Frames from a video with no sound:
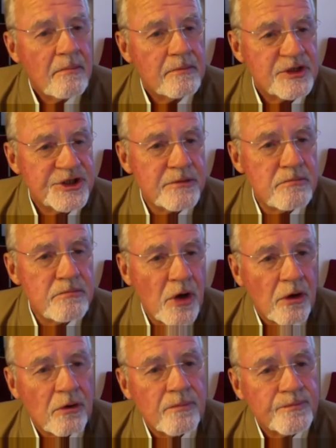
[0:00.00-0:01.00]

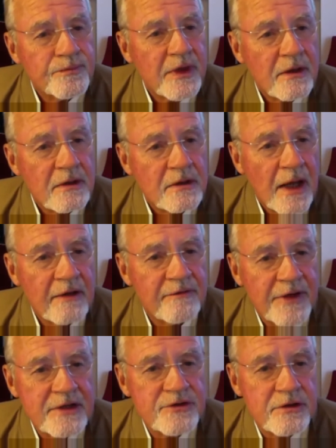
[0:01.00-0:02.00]
Jimbo,
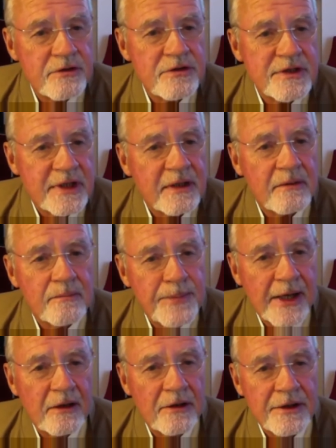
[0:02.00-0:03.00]
Adventures in
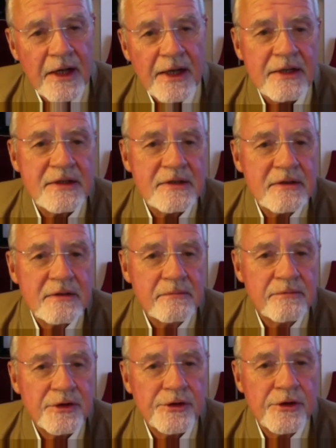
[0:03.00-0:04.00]
Paradise,
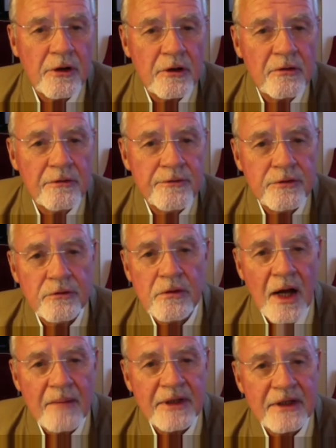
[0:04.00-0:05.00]
New York Review
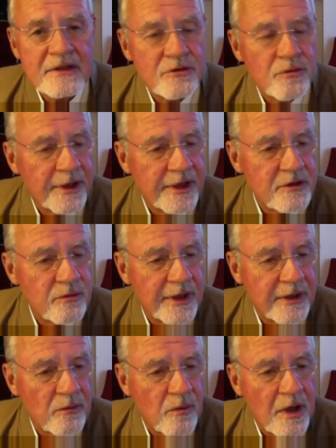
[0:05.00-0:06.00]
Comics
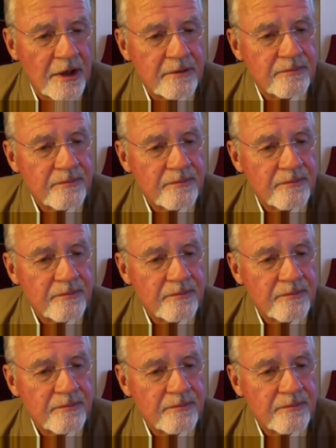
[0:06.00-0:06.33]
2021.